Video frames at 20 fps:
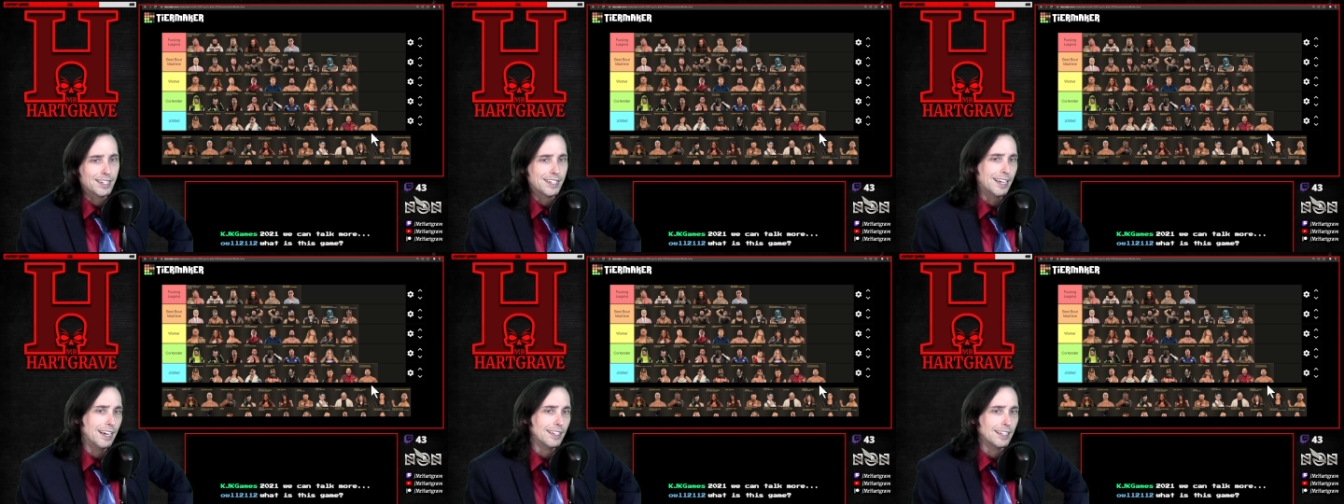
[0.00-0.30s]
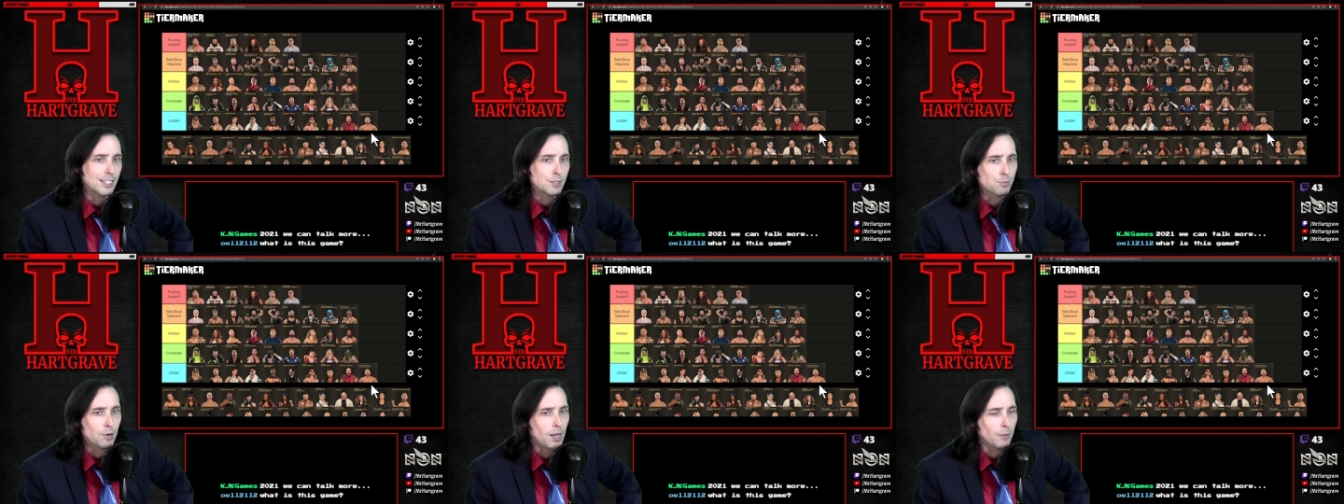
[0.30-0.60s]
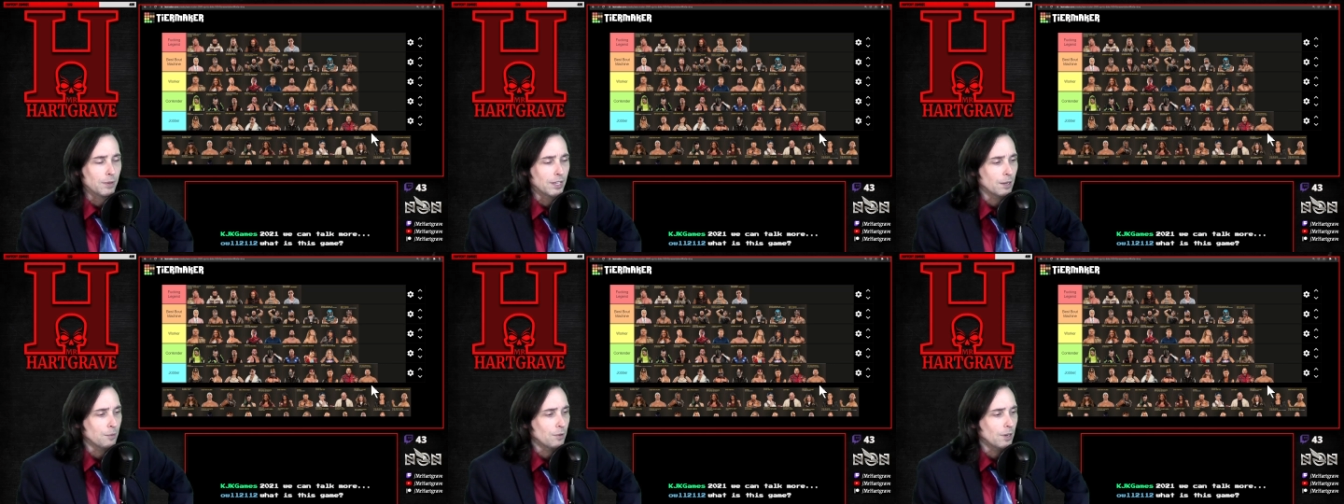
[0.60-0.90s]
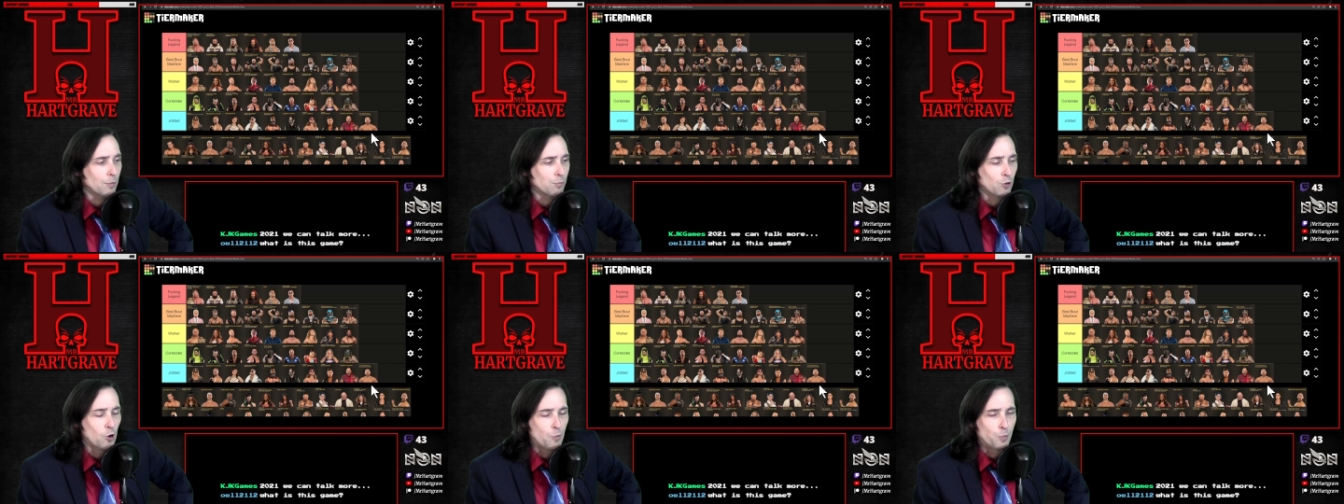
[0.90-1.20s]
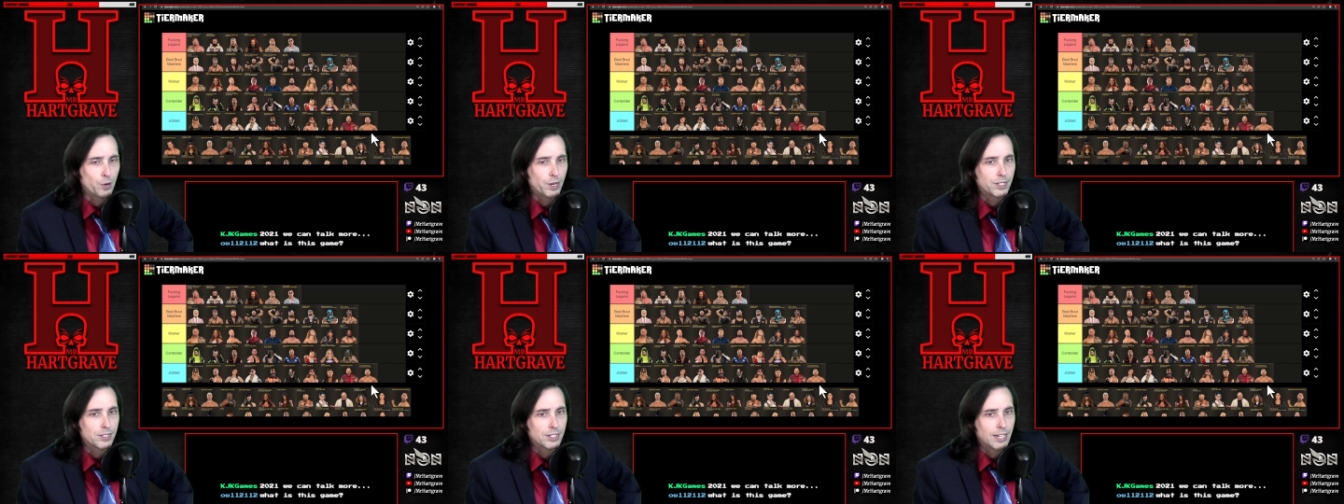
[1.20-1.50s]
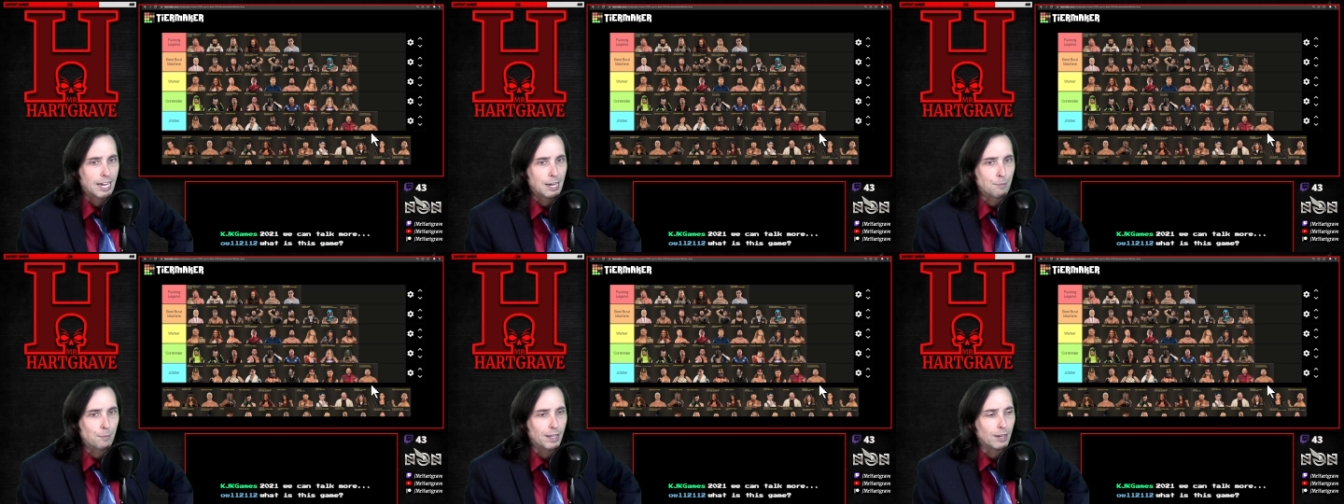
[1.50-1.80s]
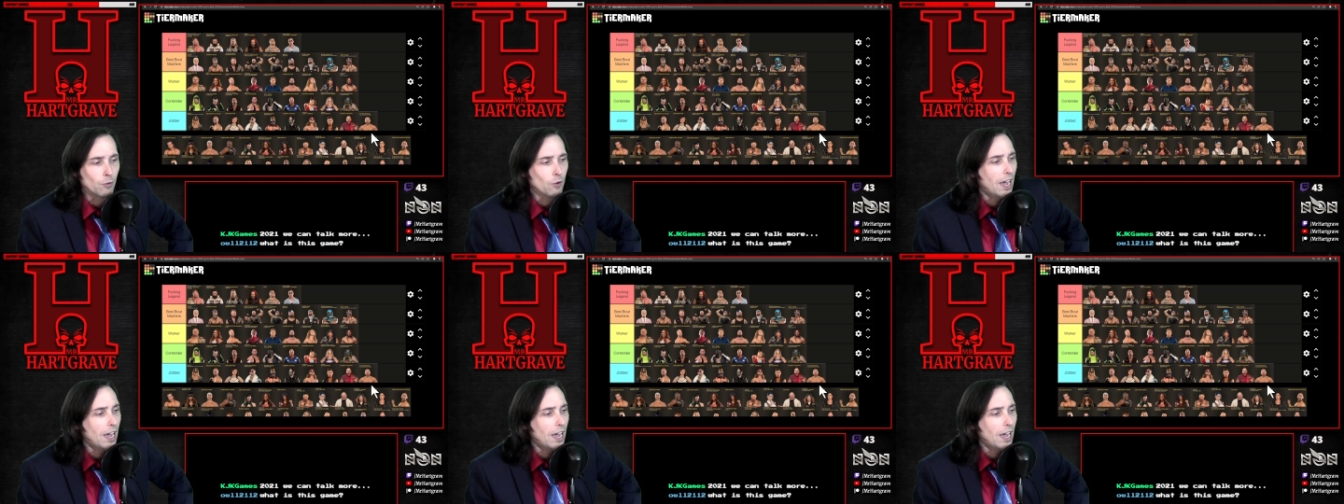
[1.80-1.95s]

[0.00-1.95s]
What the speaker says: yeah, that's probably an appropriate statement.